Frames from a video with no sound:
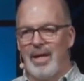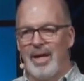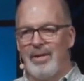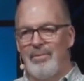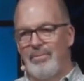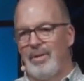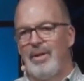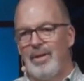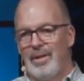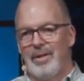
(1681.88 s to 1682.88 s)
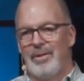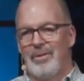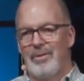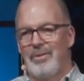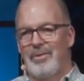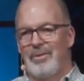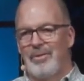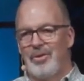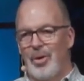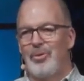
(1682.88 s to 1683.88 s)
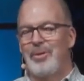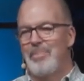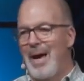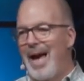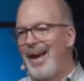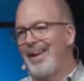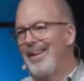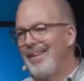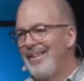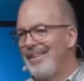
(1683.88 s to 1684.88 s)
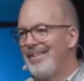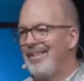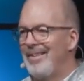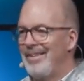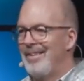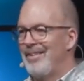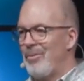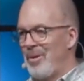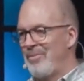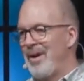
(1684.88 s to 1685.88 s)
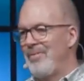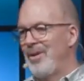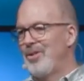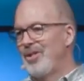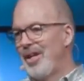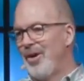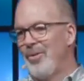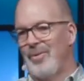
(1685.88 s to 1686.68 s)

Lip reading: and I chose him back 45 years ago.